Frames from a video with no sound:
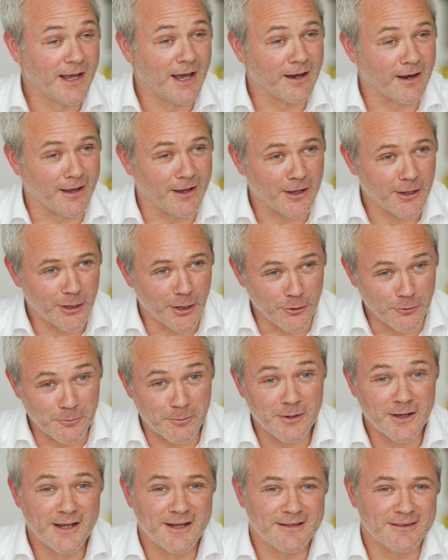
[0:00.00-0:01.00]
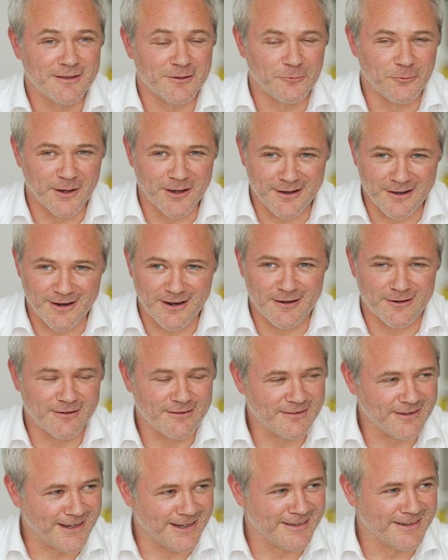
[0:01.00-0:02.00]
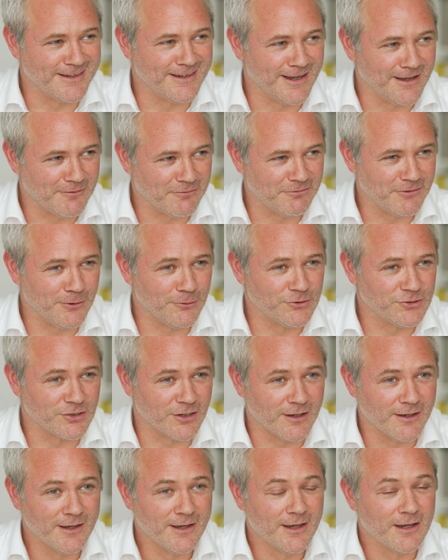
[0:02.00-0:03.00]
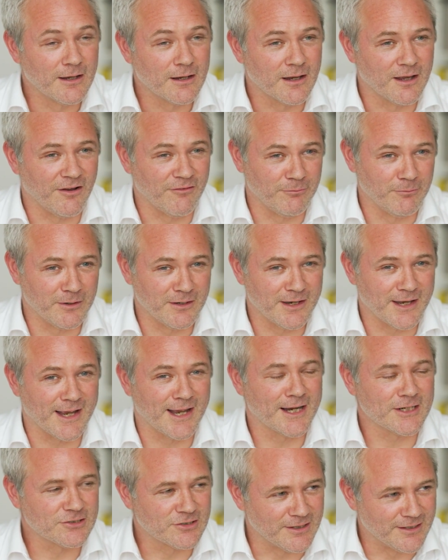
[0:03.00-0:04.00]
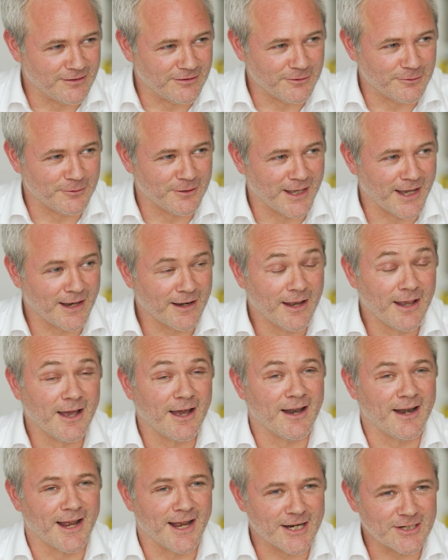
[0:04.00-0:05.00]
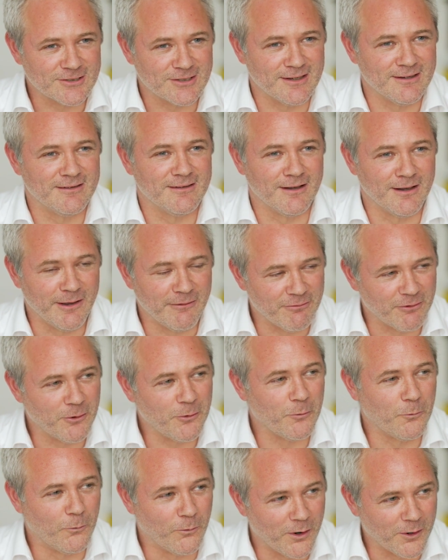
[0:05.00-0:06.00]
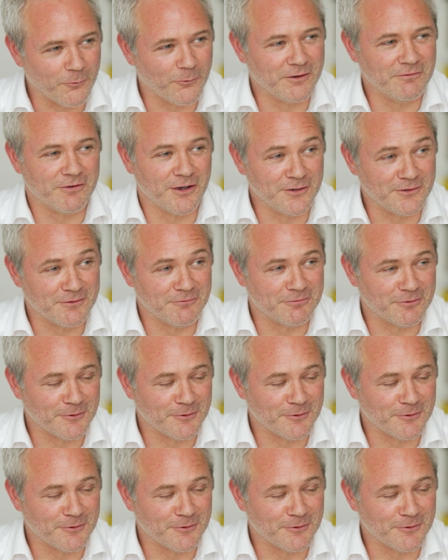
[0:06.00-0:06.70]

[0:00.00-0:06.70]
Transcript: And I hope that we are going to see in the near future government actually do that and actually deliver what we voted